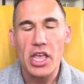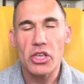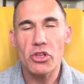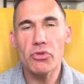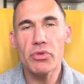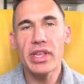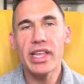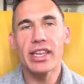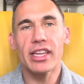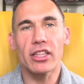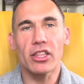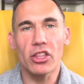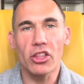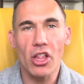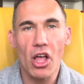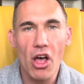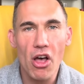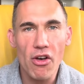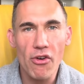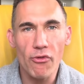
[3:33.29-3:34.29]
You needed
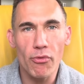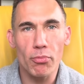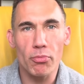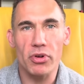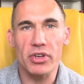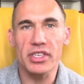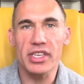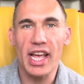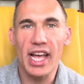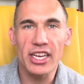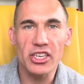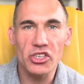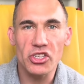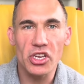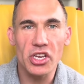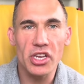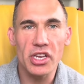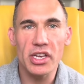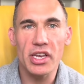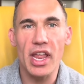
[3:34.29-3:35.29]
love,
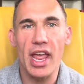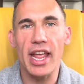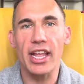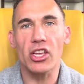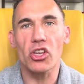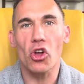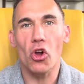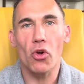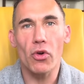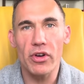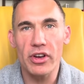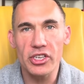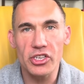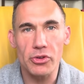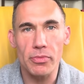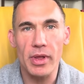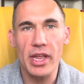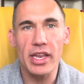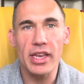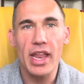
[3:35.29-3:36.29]
protection,
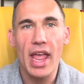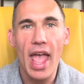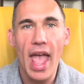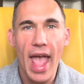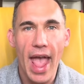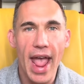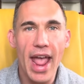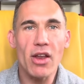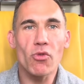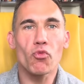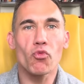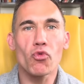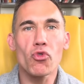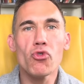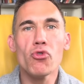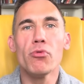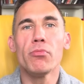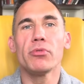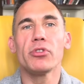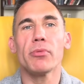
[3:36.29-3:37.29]
encouragement, and
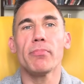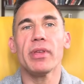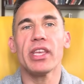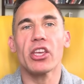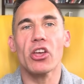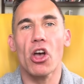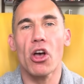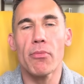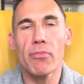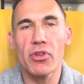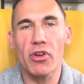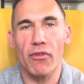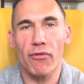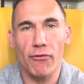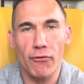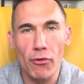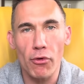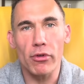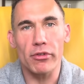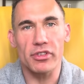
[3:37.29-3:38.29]
room to become your
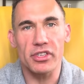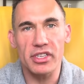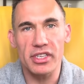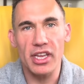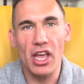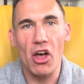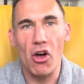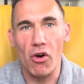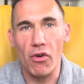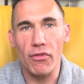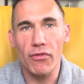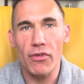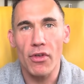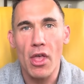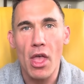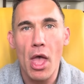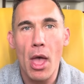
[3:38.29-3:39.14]
full self,